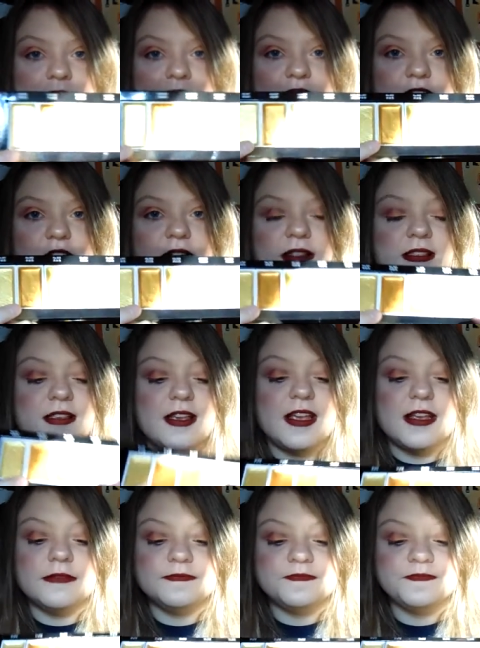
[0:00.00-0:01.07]
As you can
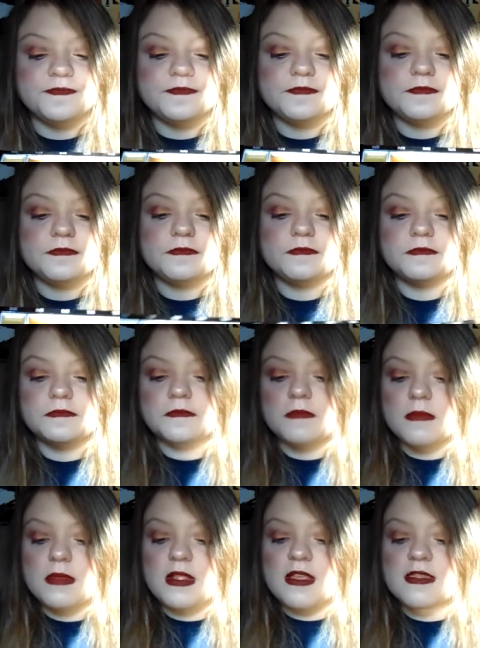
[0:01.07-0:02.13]
see,
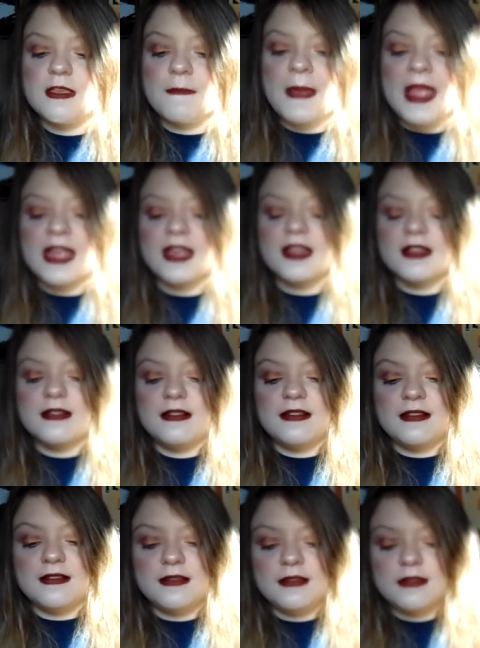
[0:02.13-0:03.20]
the
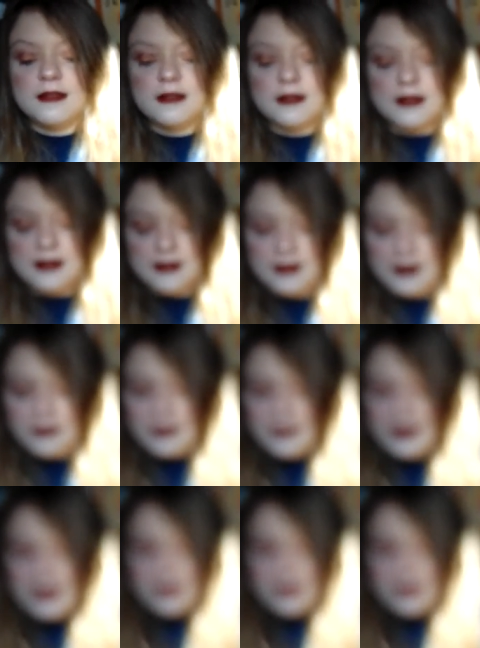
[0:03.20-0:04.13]
pans, here, let me